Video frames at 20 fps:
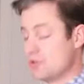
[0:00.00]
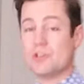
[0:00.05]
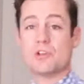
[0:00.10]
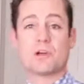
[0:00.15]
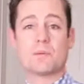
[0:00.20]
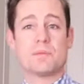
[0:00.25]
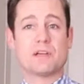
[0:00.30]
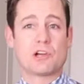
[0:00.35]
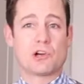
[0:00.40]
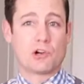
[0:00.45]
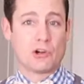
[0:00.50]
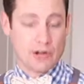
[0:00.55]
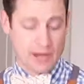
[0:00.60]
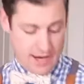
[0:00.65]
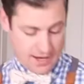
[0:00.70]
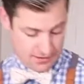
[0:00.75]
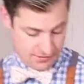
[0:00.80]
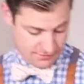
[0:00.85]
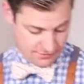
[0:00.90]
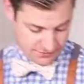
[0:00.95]
you can be
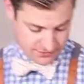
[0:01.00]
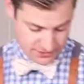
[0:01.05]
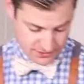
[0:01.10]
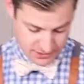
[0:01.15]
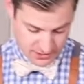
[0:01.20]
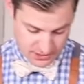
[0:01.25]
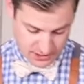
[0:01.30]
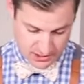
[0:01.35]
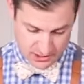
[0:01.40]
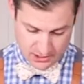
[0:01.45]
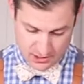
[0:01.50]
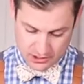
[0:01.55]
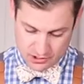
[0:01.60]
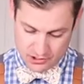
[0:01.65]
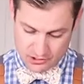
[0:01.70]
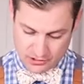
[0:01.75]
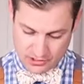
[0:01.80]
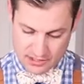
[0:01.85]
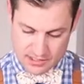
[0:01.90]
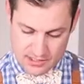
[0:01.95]
creative.
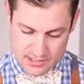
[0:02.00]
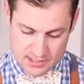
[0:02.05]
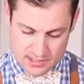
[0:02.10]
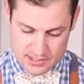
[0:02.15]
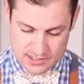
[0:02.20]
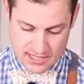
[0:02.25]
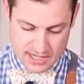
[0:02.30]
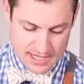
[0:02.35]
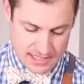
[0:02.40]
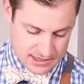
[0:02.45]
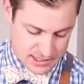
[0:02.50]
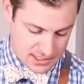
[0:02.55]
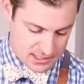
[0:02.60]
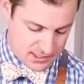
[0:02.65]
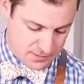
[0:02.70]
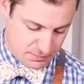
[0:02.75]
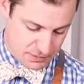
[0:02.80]
You can take these